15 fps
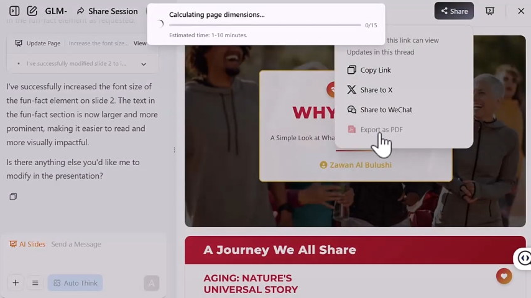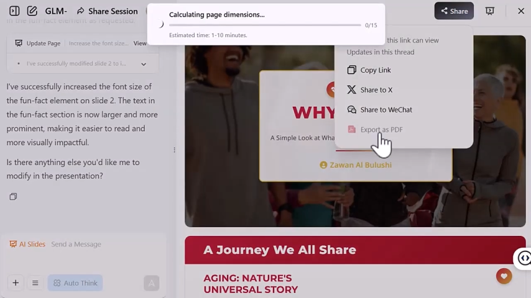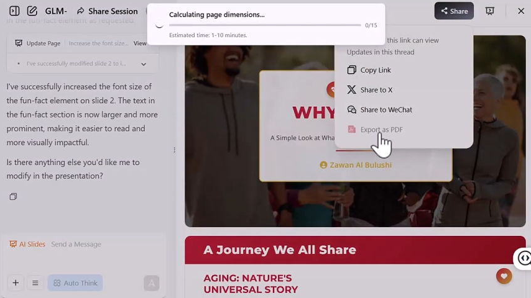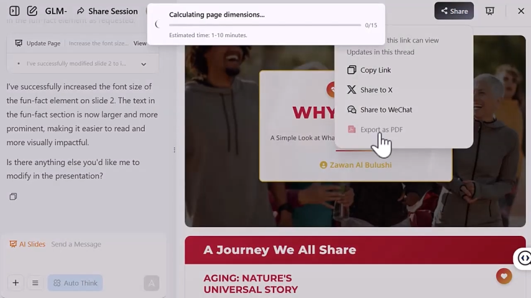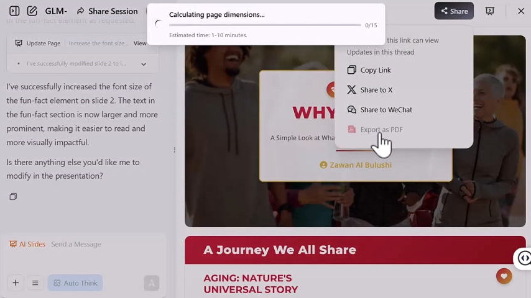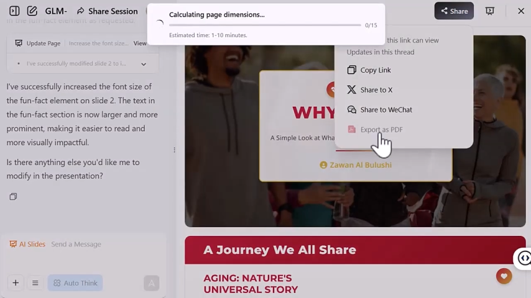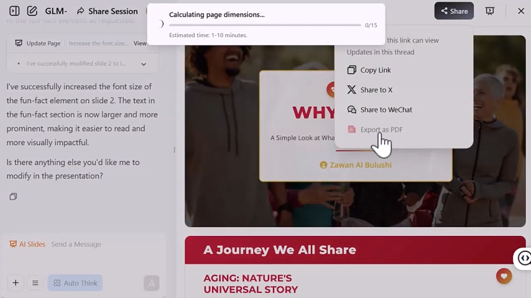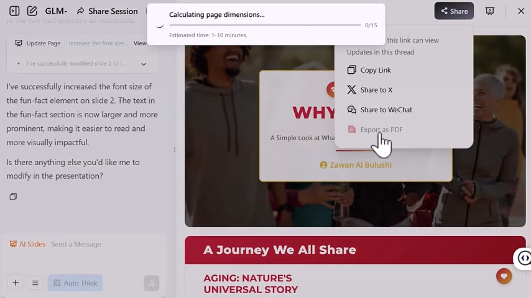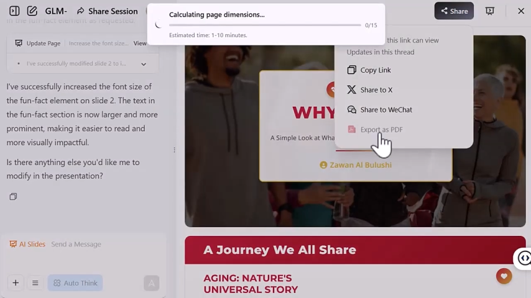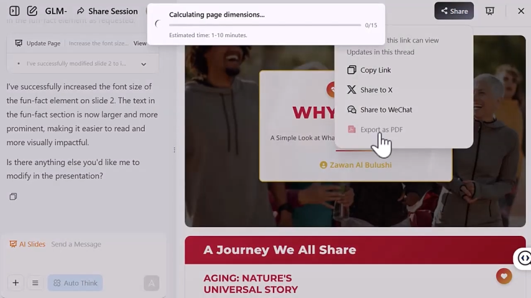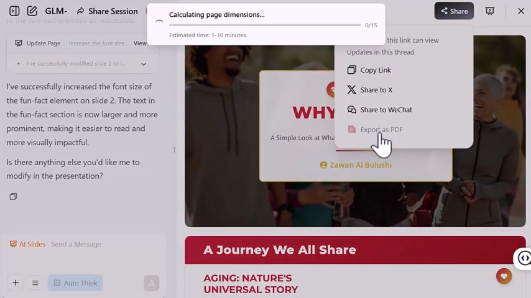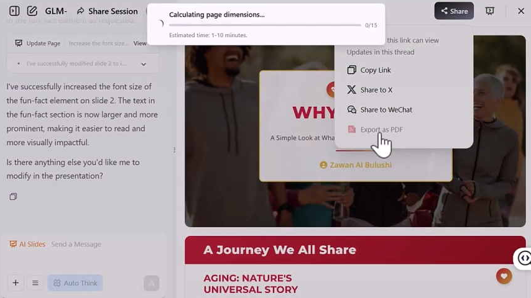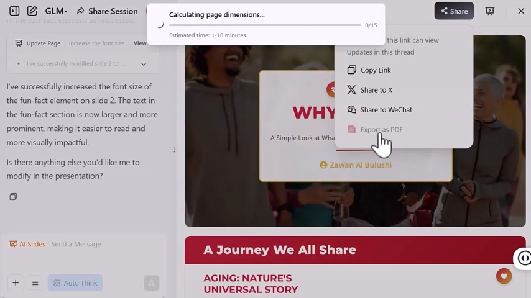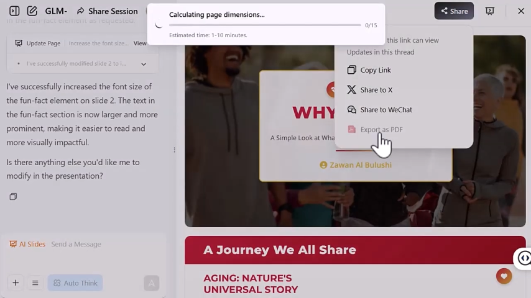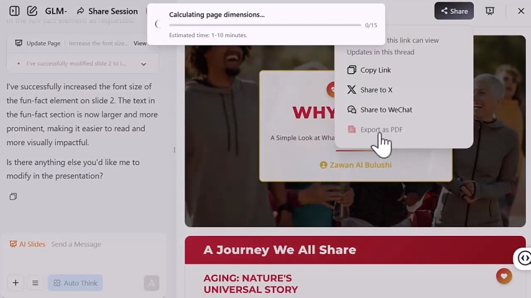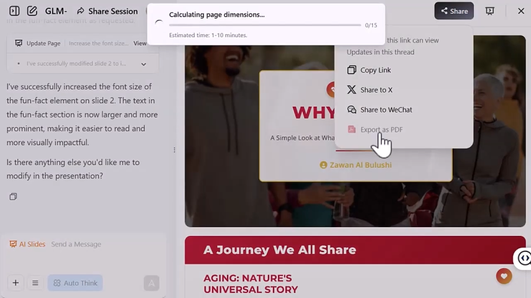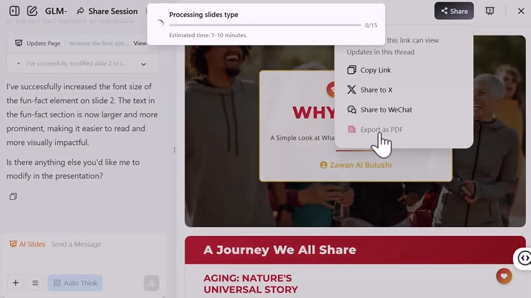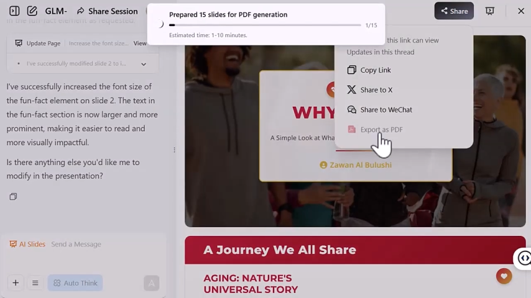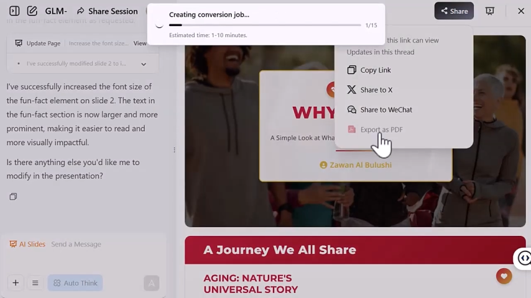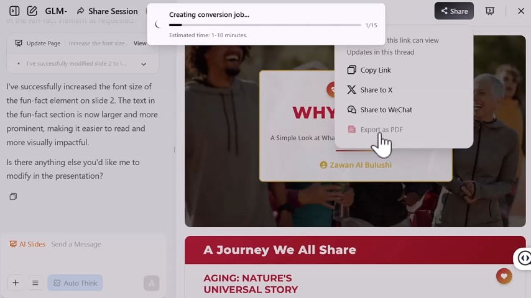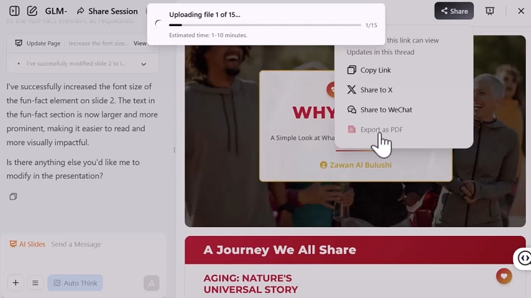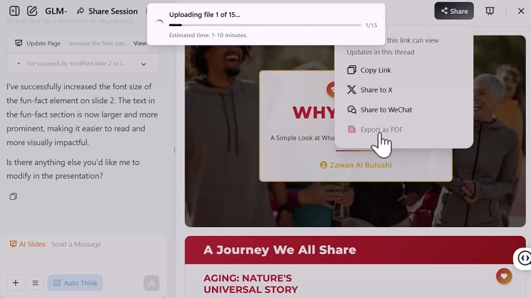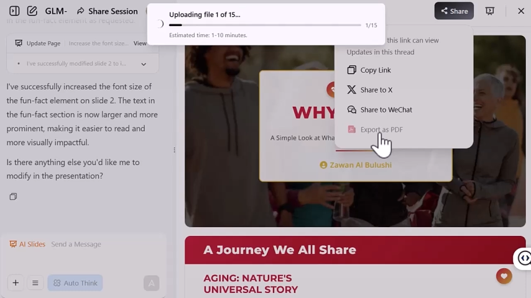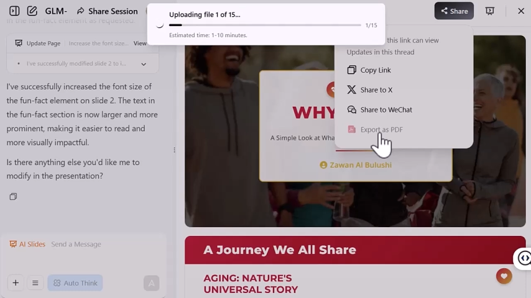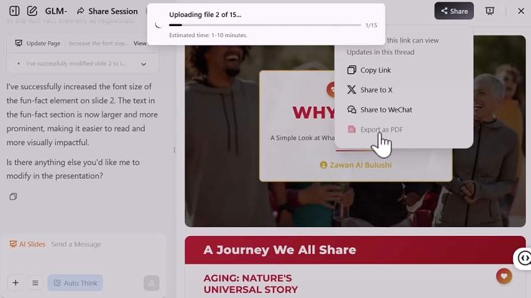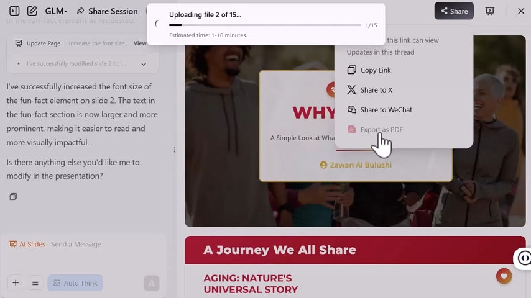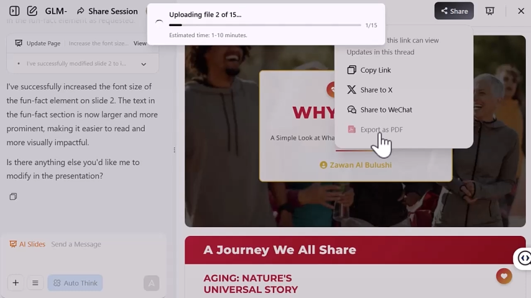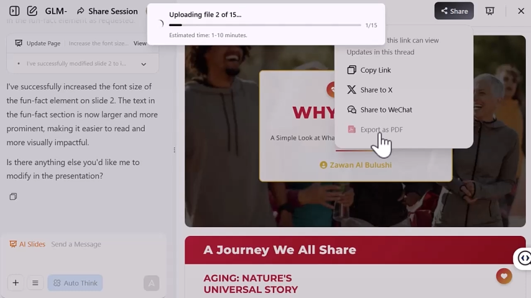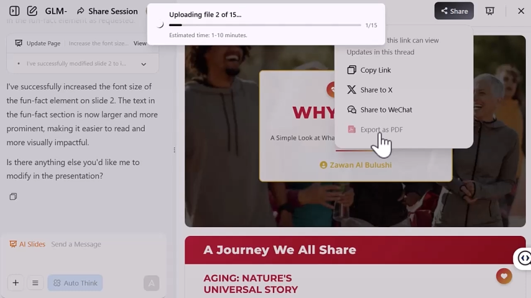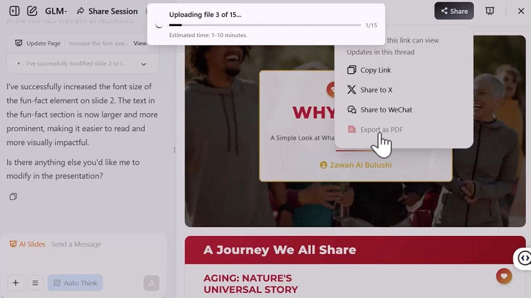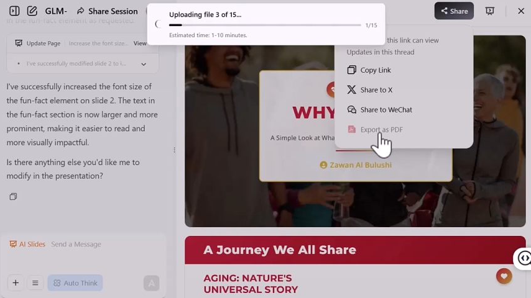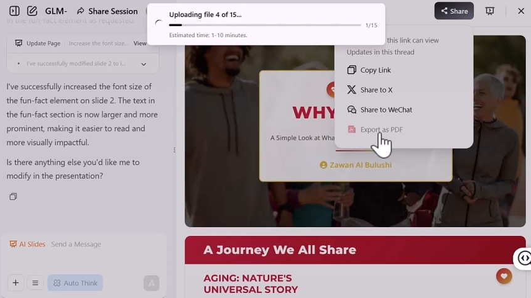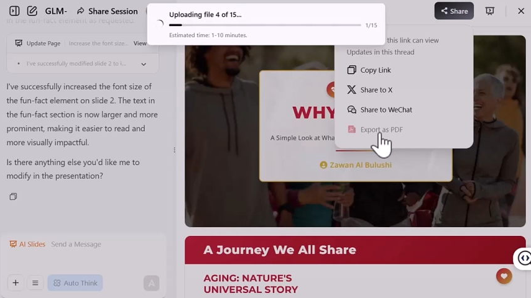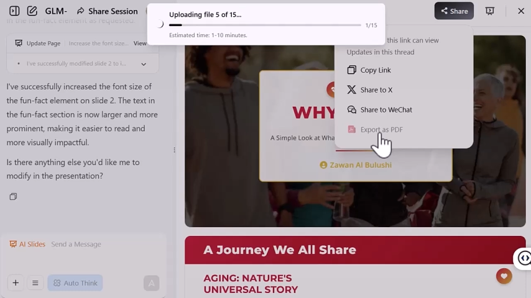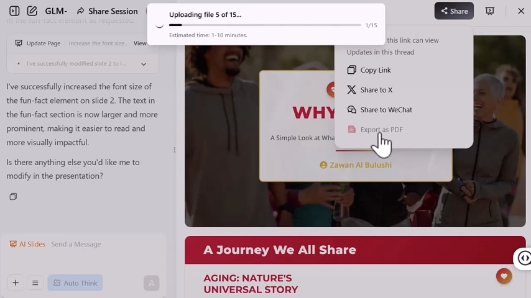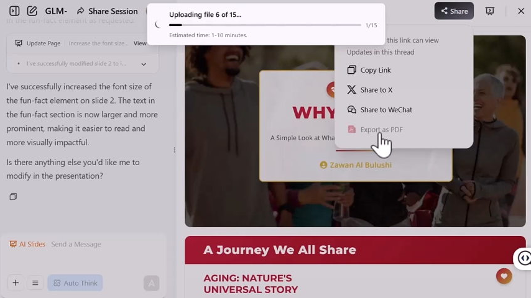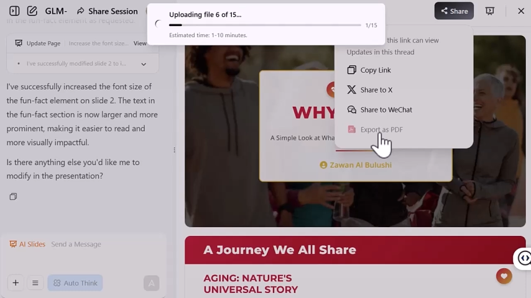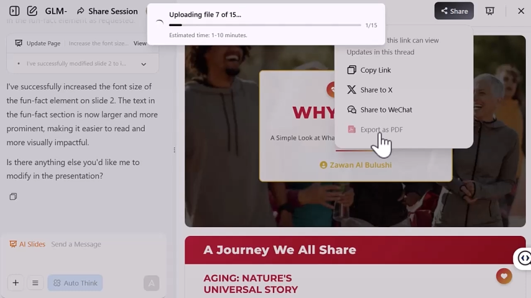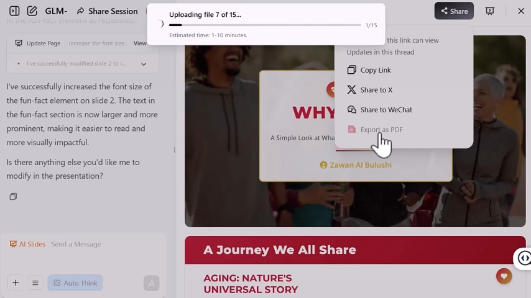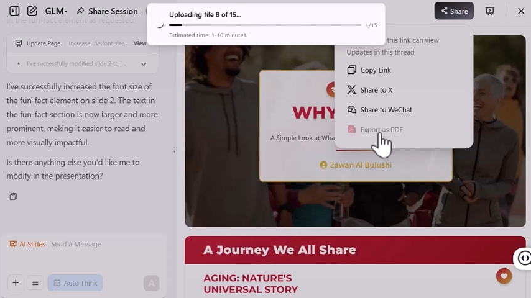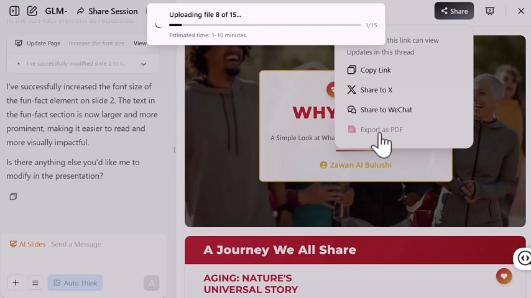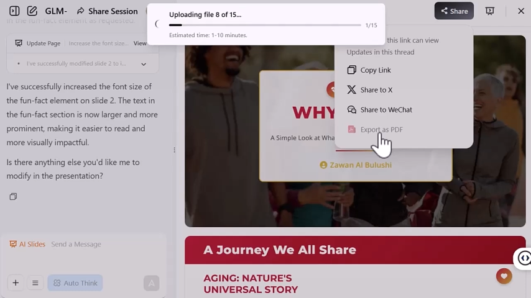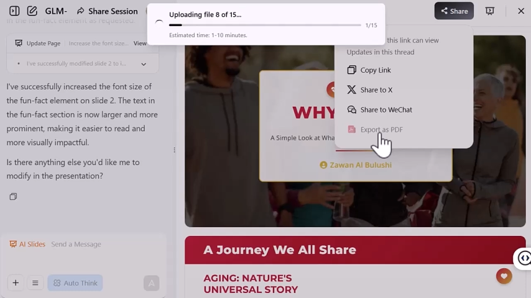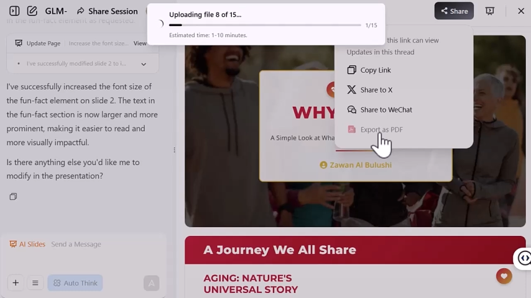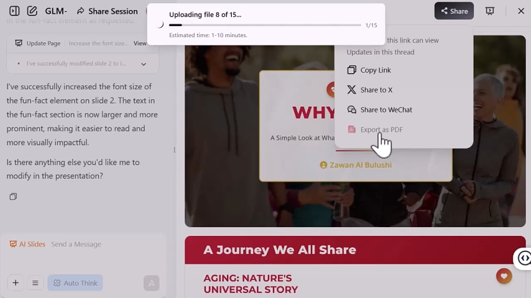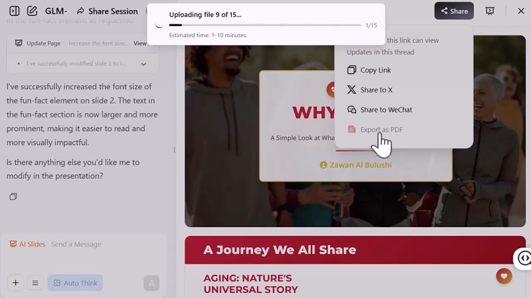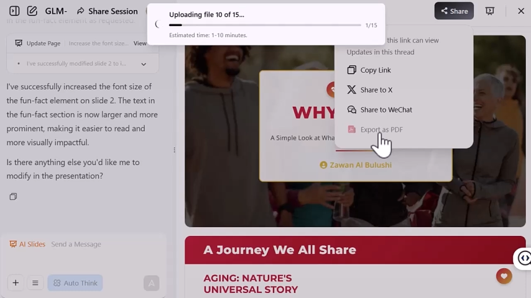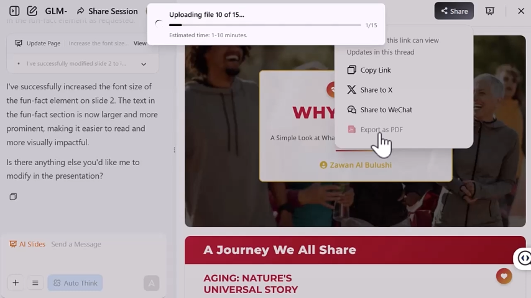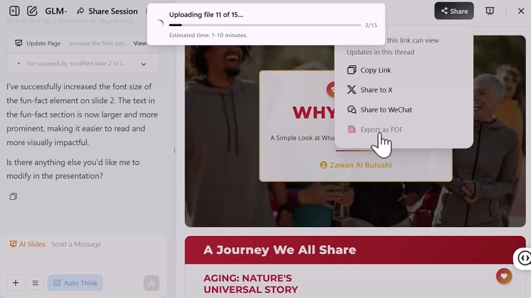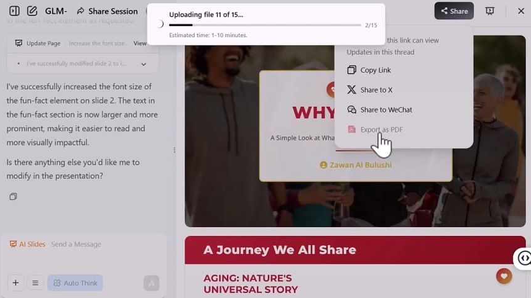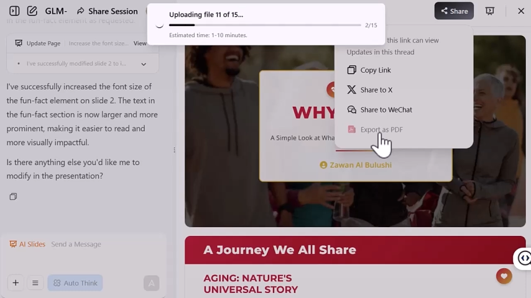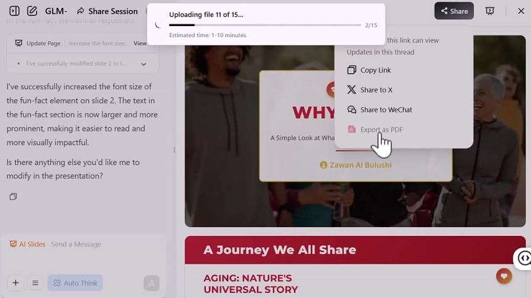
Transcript: Nobody's mouth can be seen.